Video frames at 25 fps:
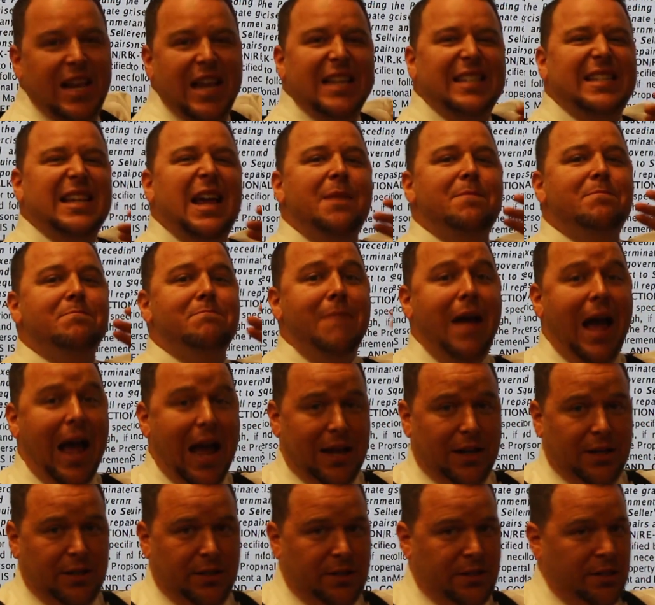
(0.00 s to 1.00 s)
days at
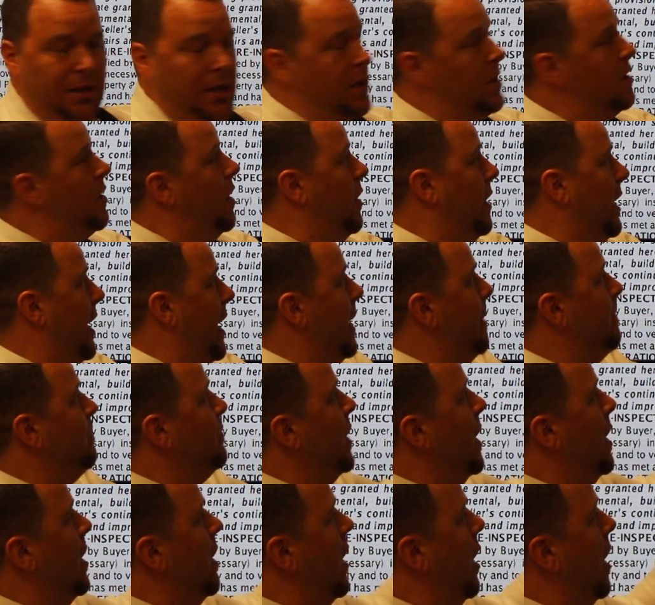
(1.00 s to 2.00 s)
max,
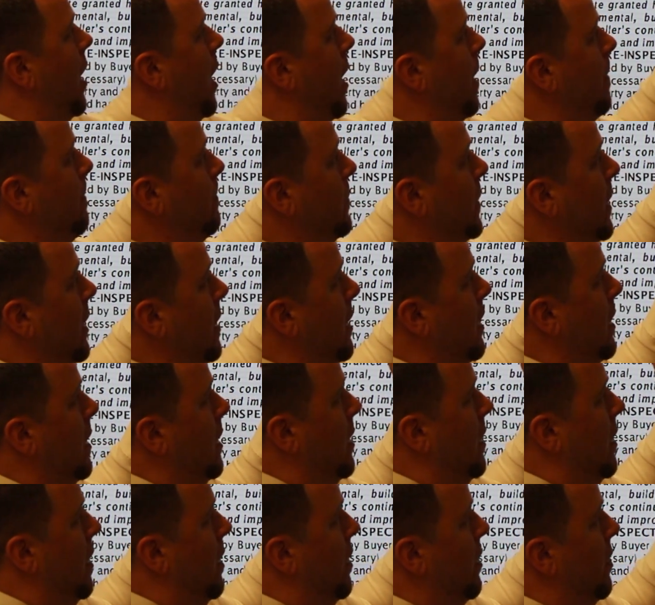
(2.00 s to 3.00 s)
okay?
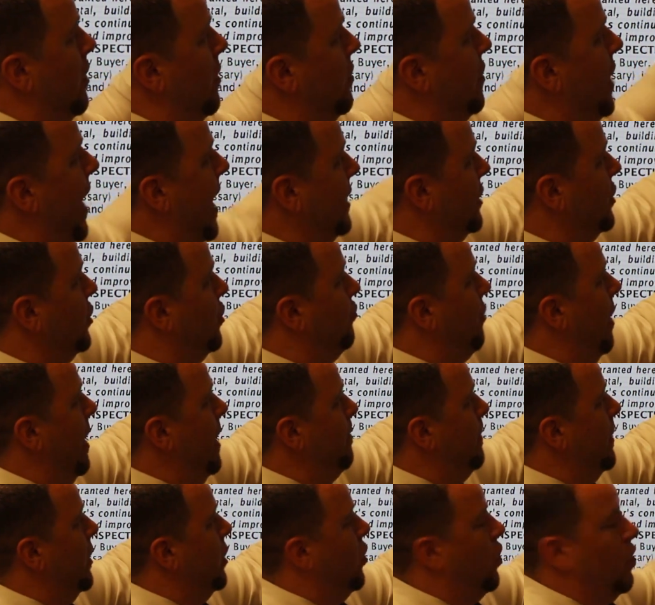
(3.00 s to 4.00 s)
That's
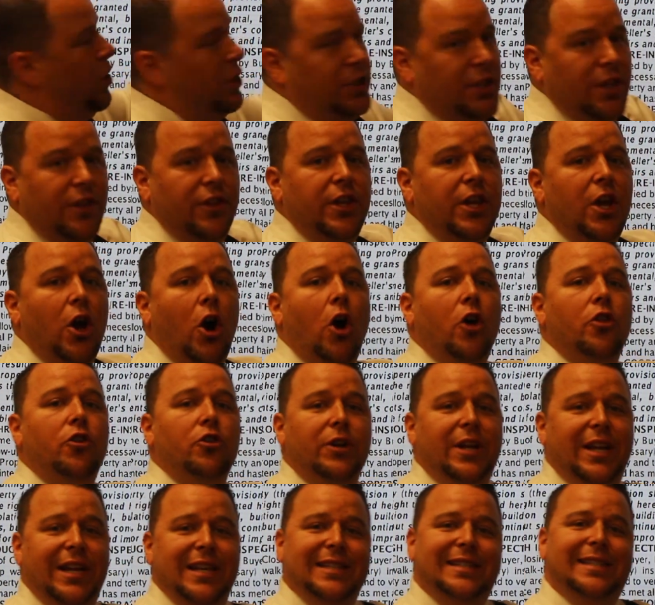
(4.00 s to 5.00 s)
great because the
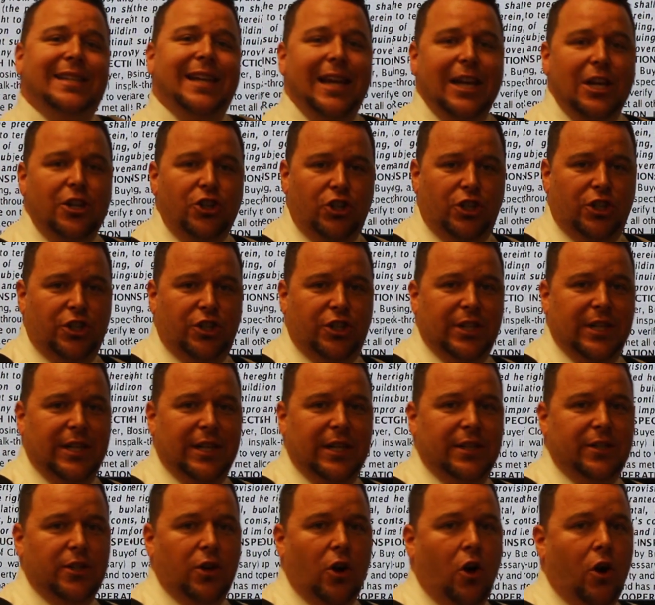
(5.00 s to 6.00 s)
other
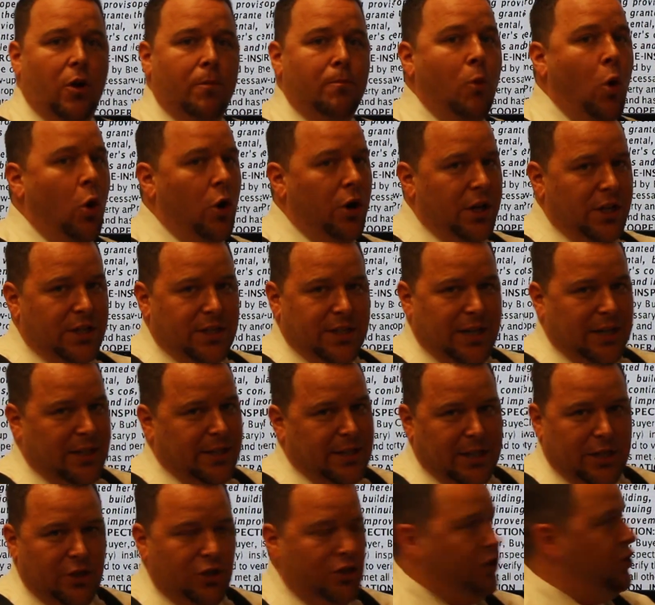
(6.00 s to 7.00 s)
contingencies are mortgage
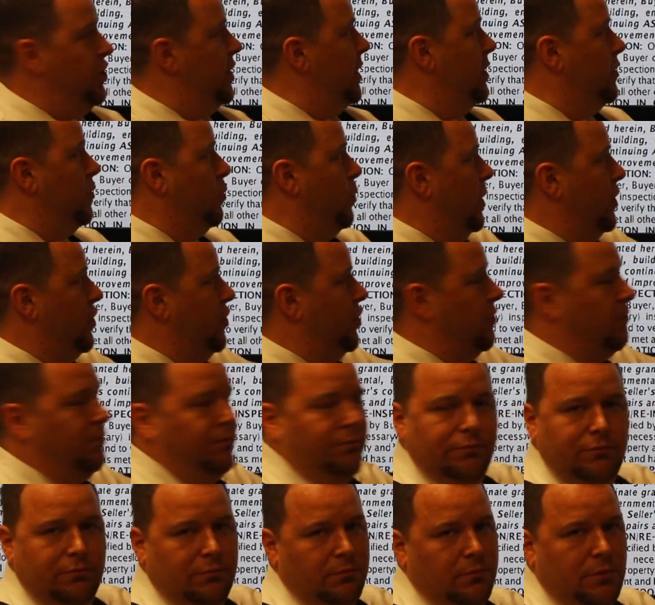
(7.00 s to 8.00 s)
contingencies, which
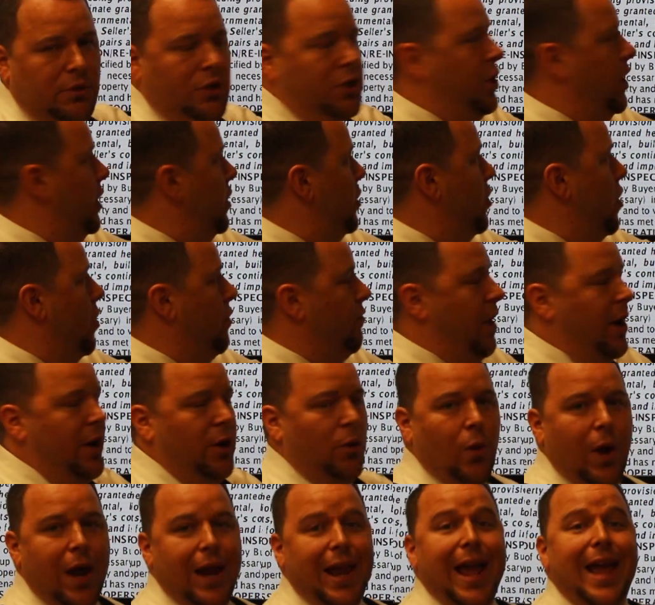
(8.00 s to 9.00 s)
you're gonna know right
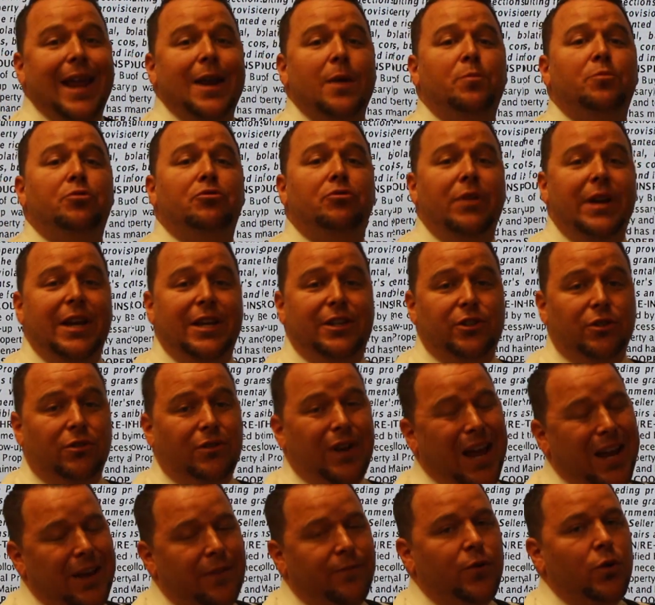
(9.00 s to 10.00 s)
away, and
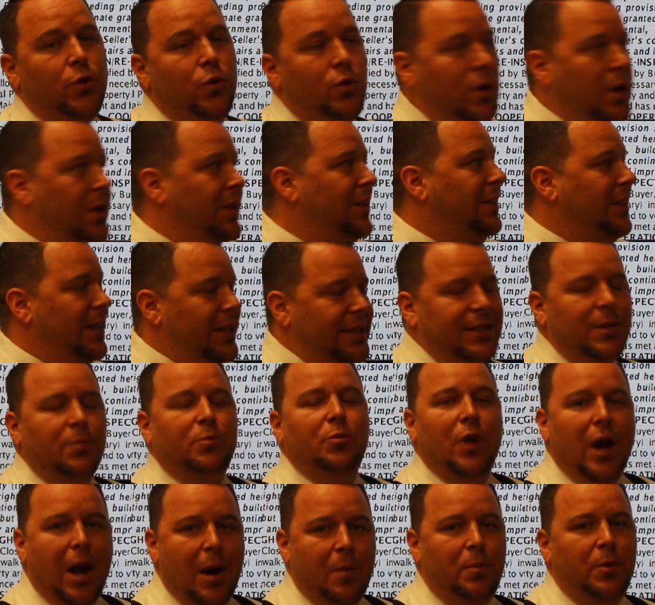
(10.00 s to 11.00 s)
appraisal. And if you list a
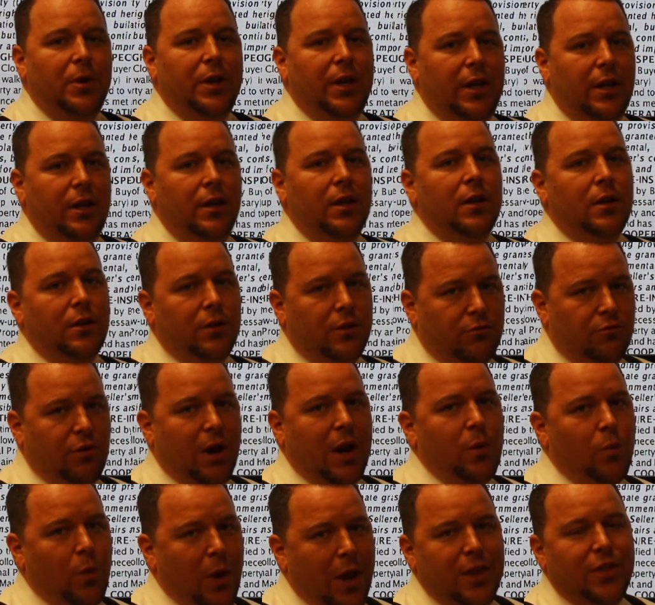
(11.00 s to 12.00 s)
property the
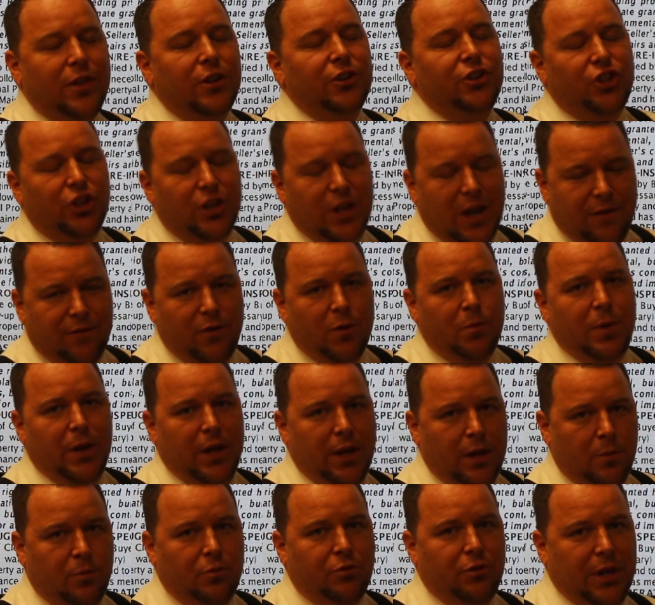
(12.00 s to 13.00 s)
right way, there should never
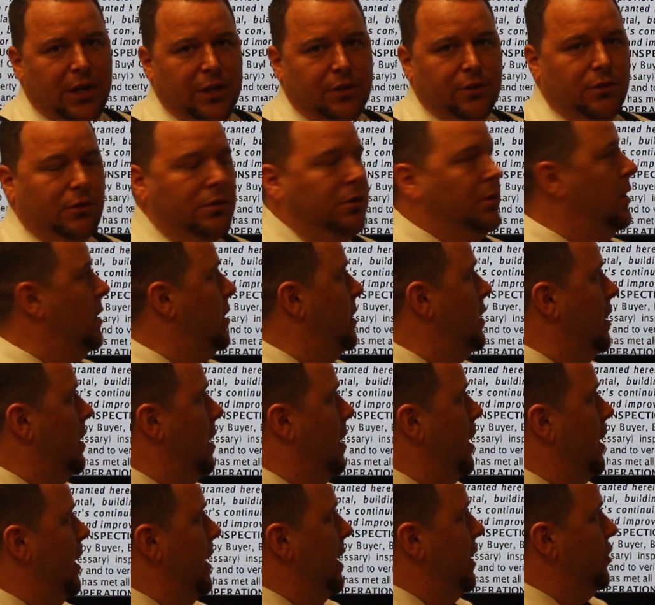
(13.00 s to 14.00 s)
be an appraisal
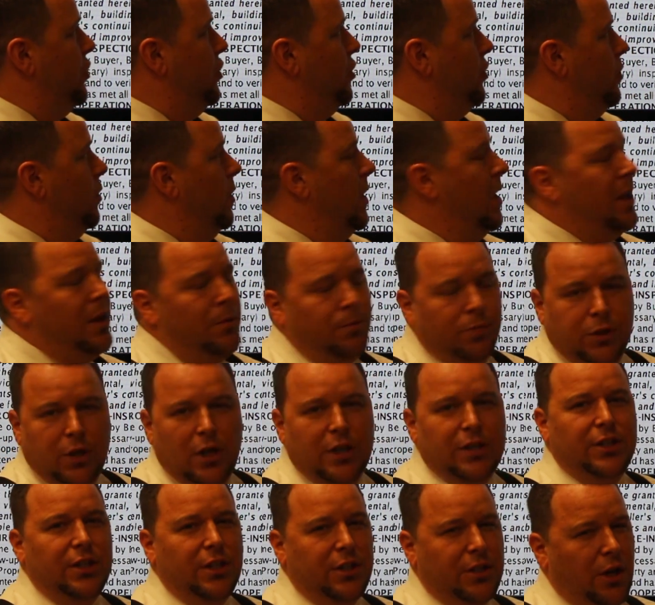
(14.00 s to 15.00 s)
issue.
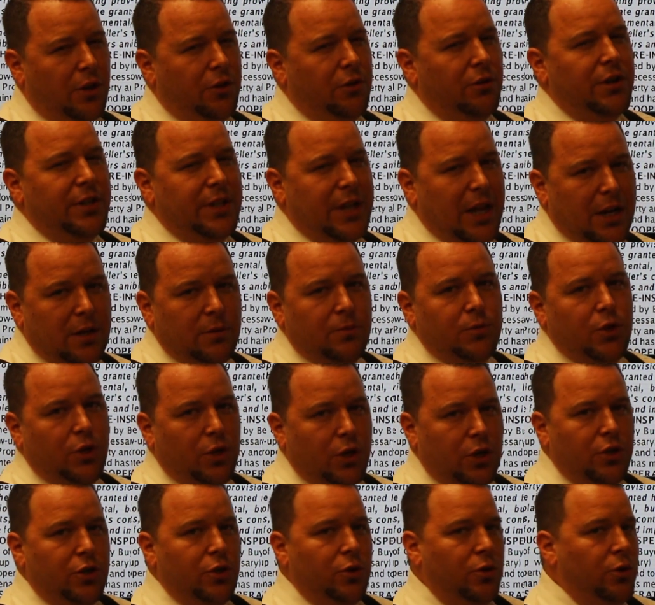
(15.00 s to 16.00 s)
Plus there's other addendums you
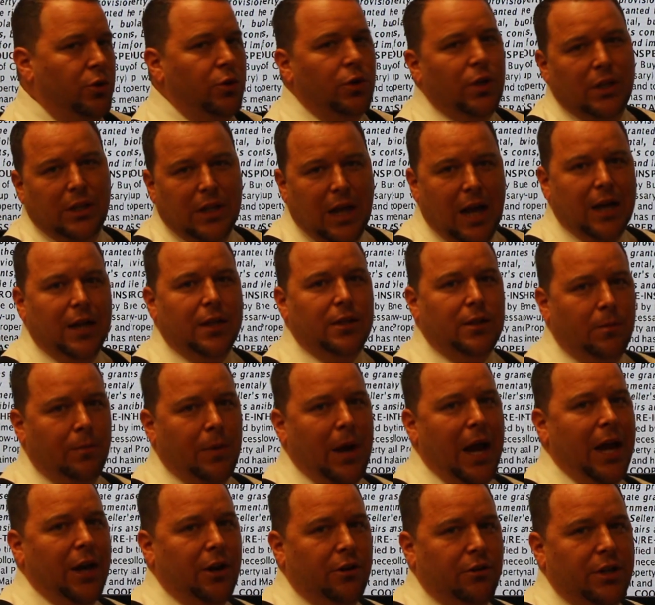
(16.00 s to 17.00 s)
can do. You can lock the
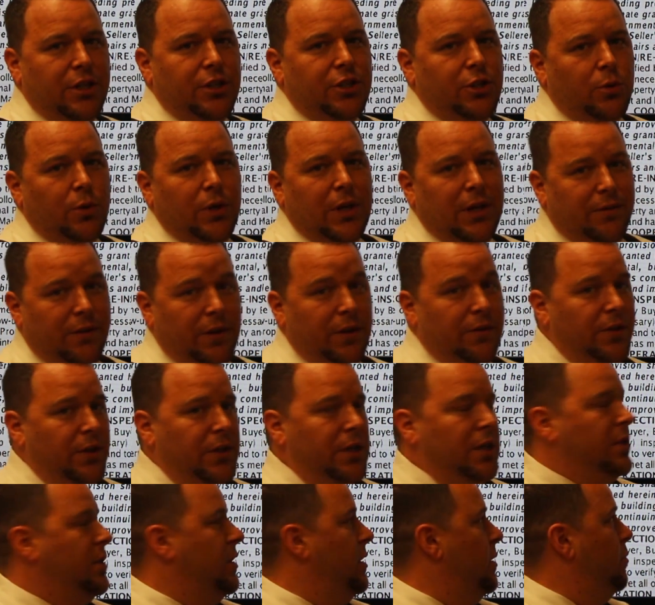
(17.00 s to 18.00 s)
buyer into it even if it
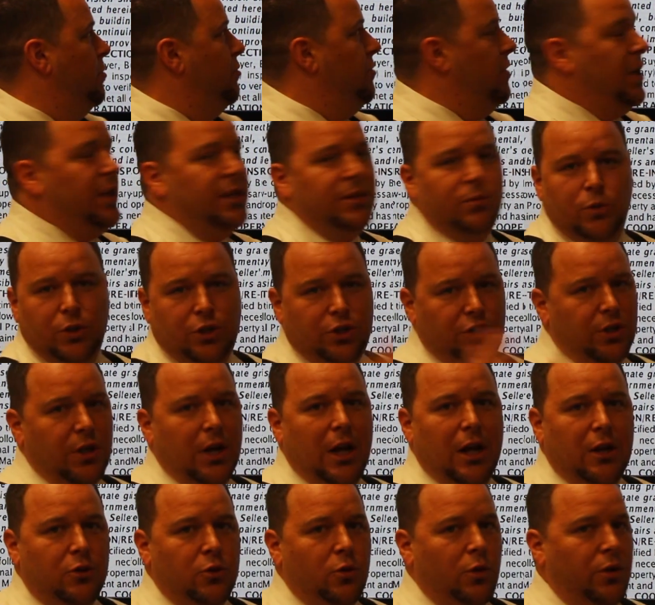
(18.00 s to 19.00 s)
doesn't appraise, which
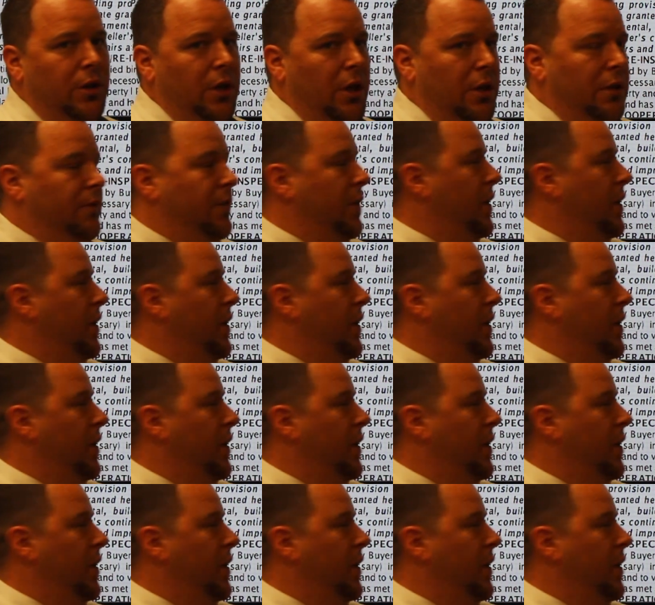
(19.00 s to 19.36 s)
I'll do another